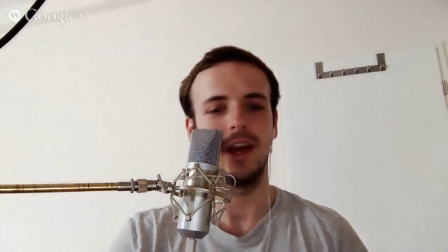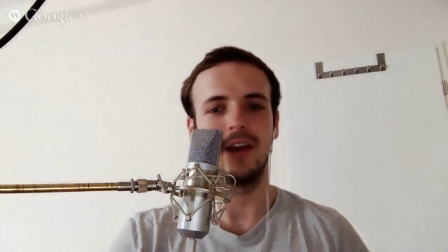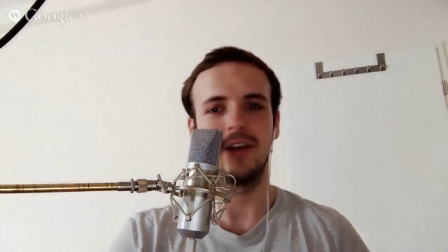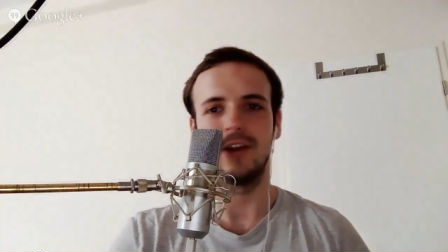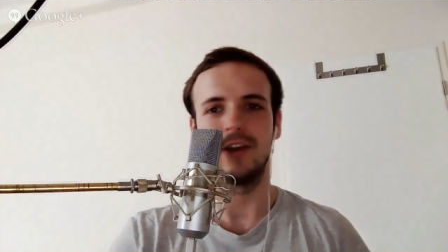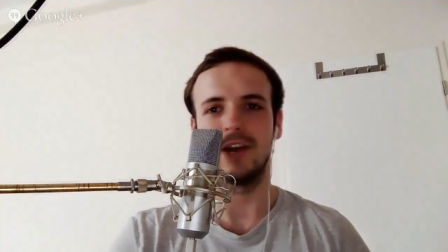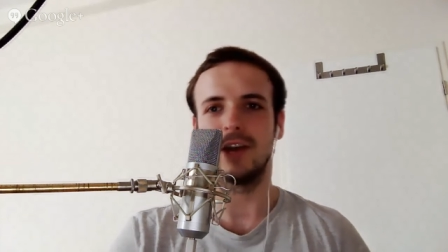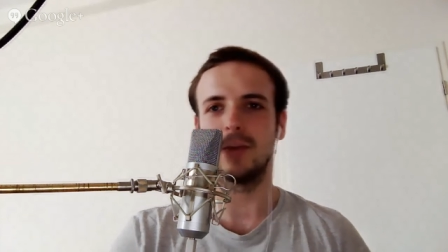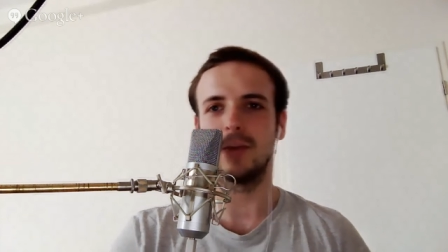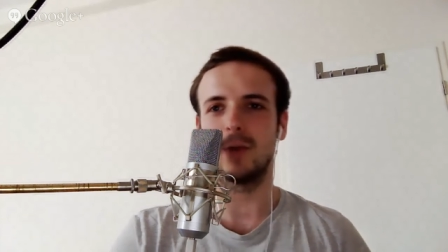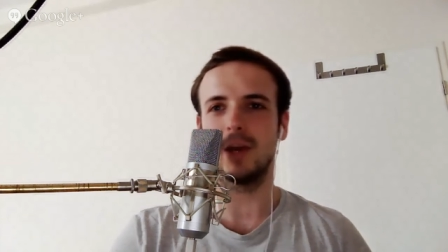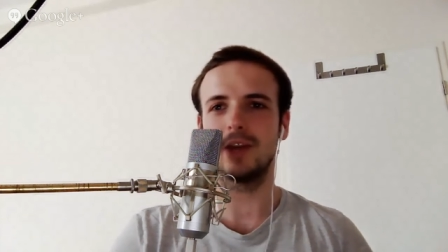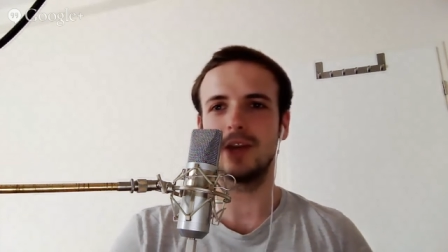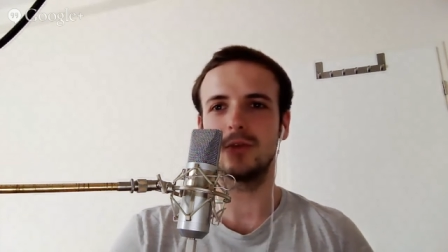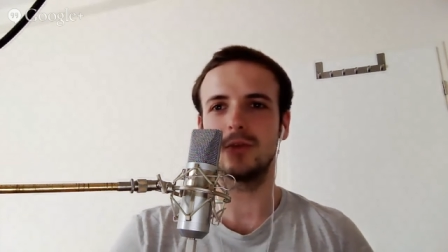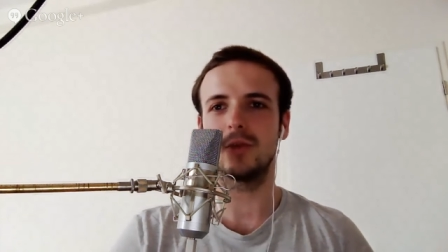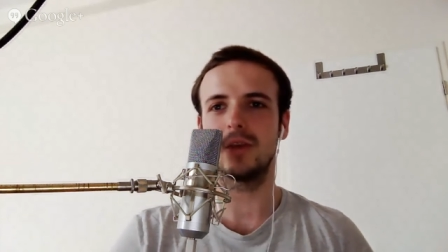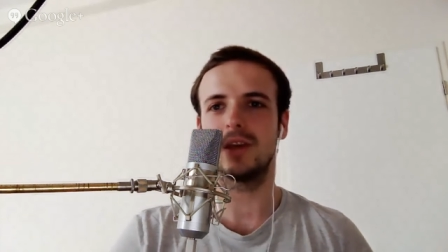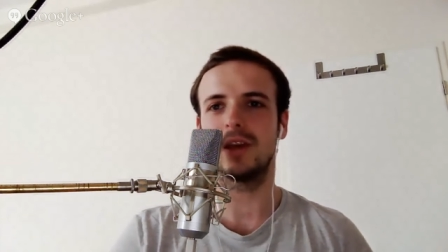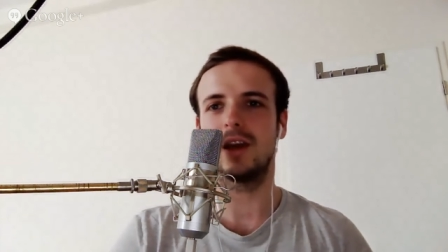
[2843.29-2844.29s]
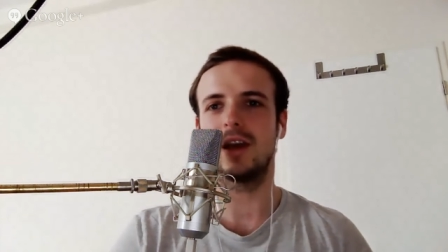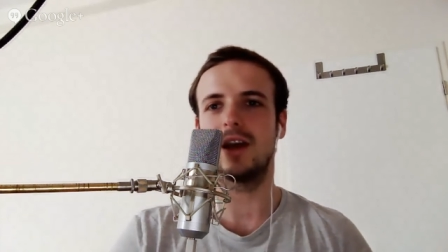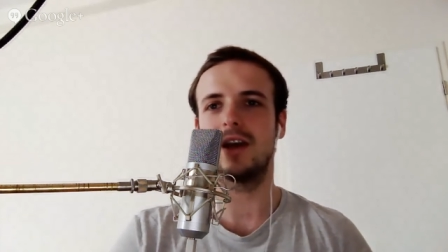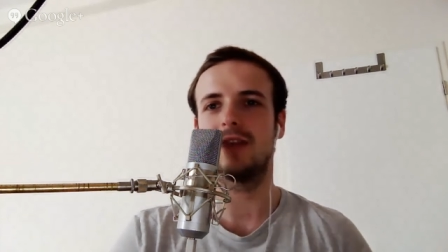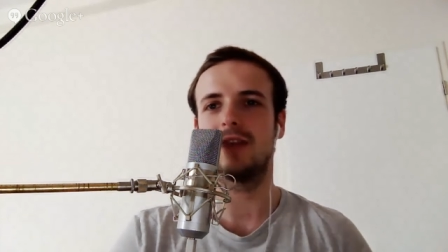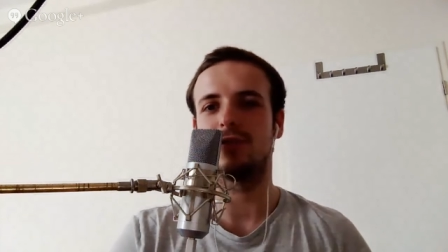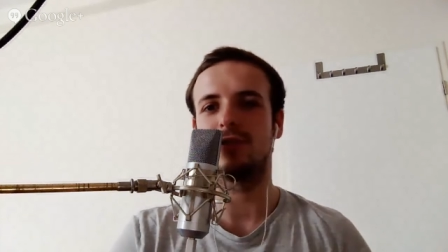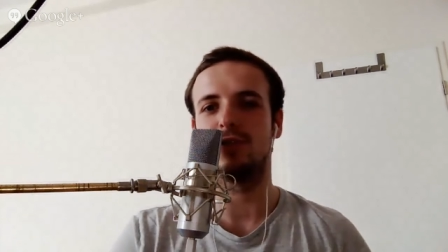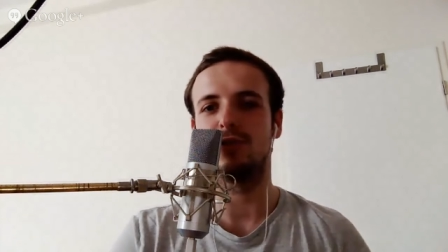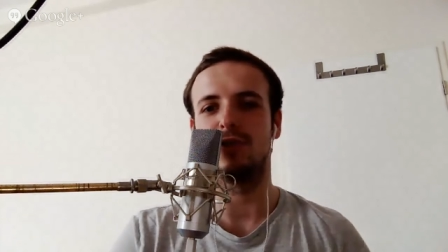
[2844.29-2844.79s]
Ryan, why don't we
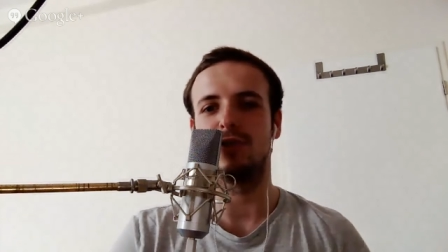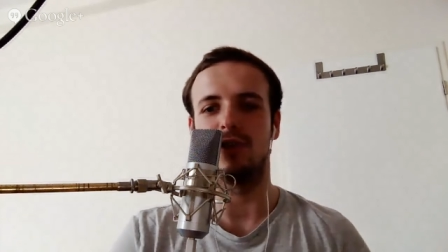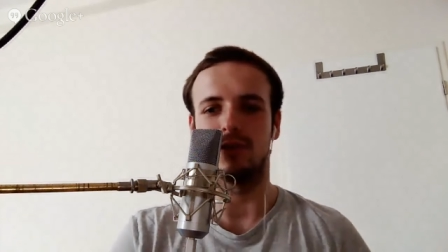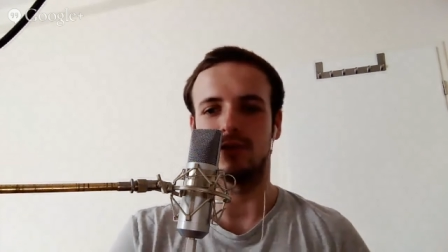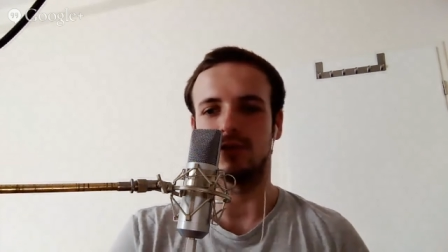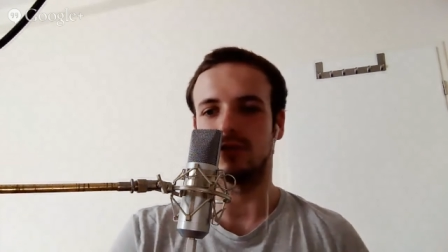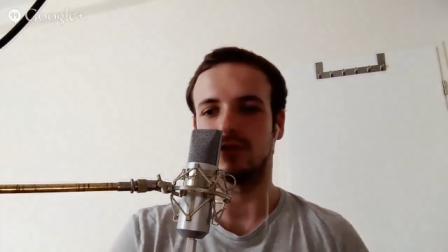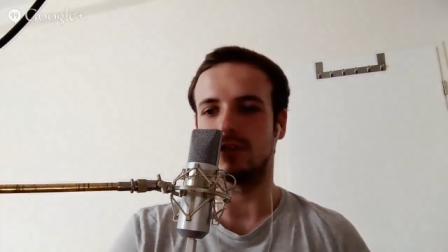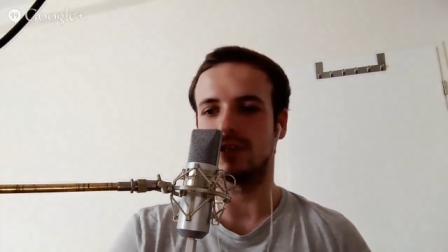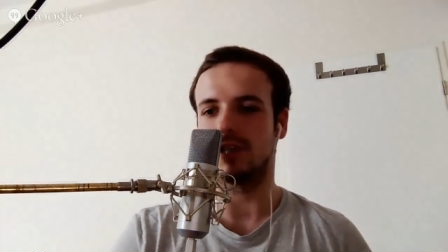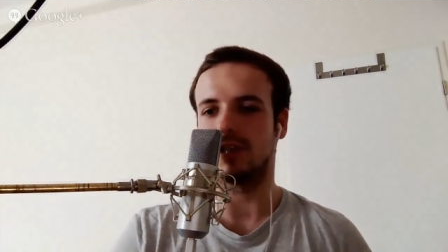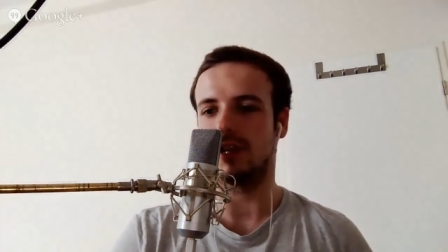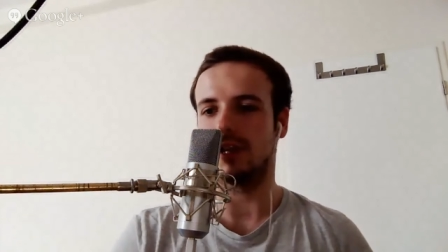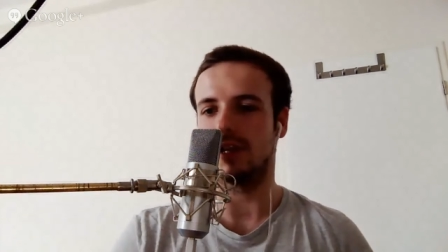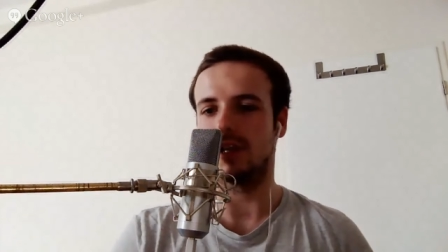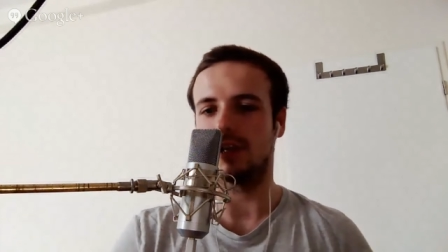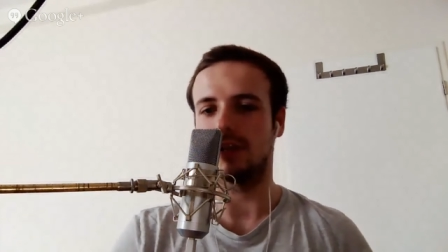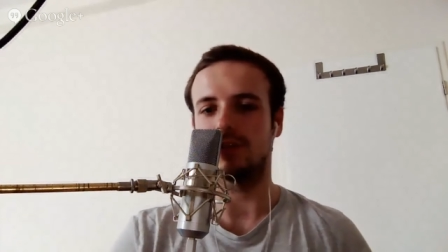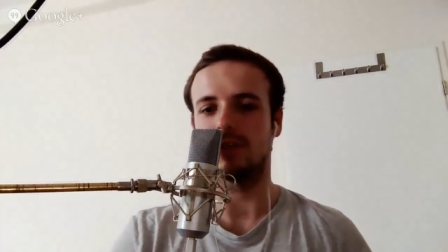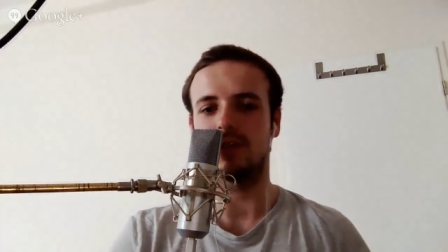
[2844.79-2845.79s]
have you on this hangout?